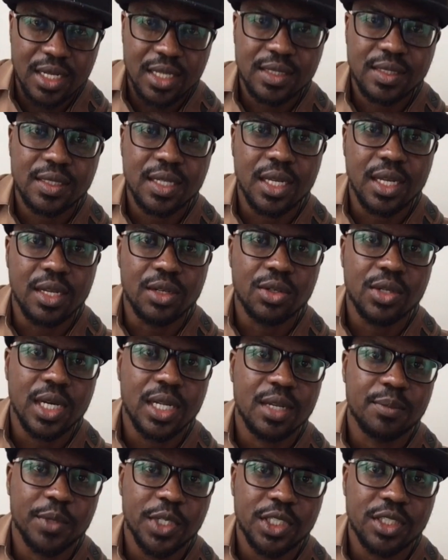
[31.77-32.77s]
let's take a look
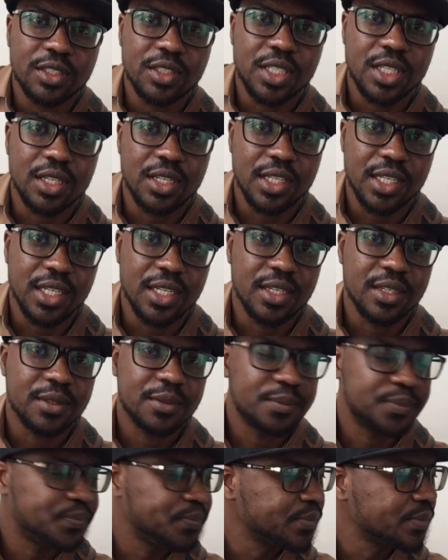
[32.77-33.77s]
at the major scale
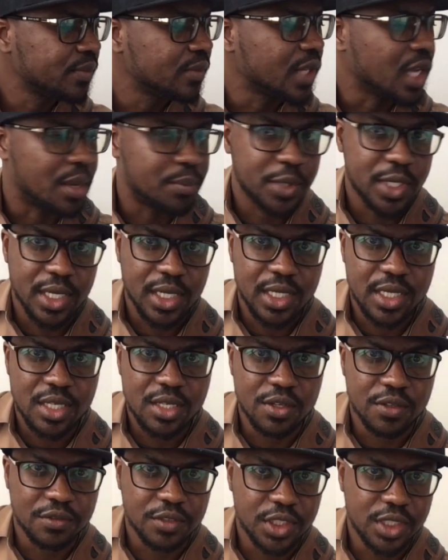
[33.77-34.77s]
again. I'm in the
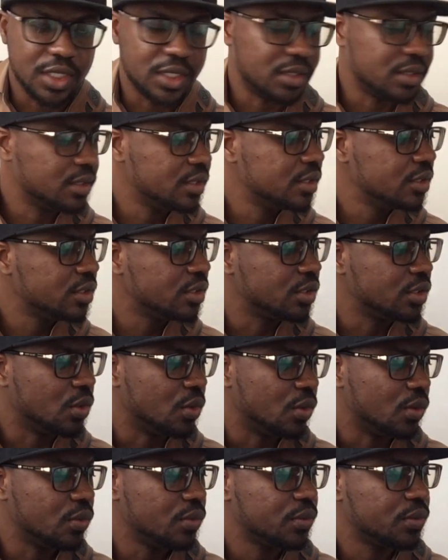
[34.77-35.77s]
key of G.
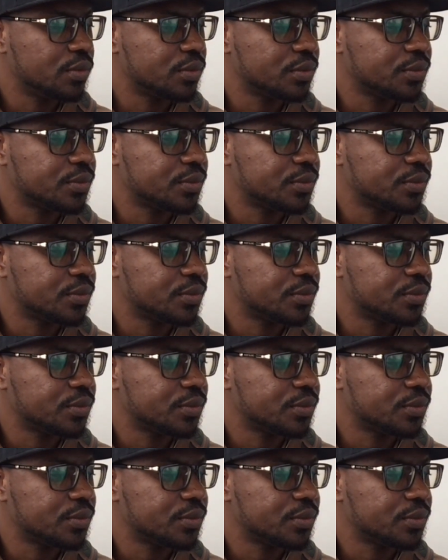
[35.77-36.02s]
So